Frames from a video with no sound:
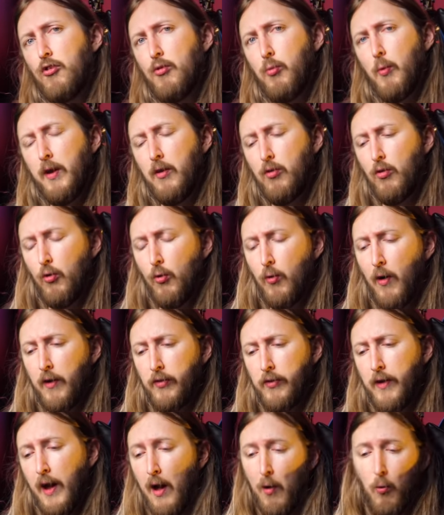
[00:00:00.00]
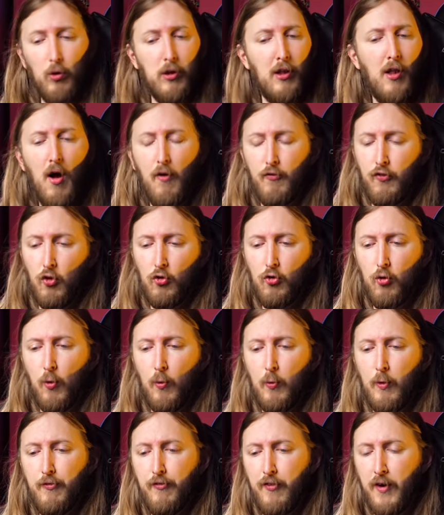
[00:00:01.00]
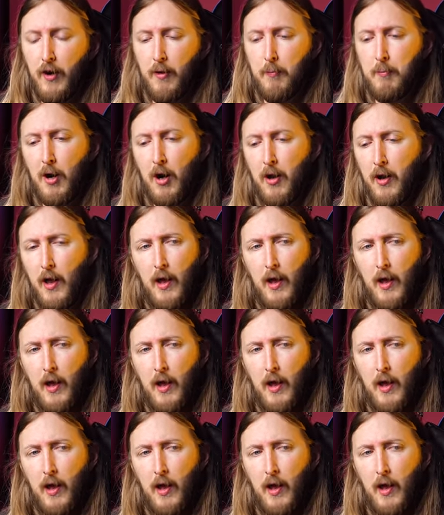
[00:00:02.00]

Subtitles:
22 right there. I would love to tour with Feared, but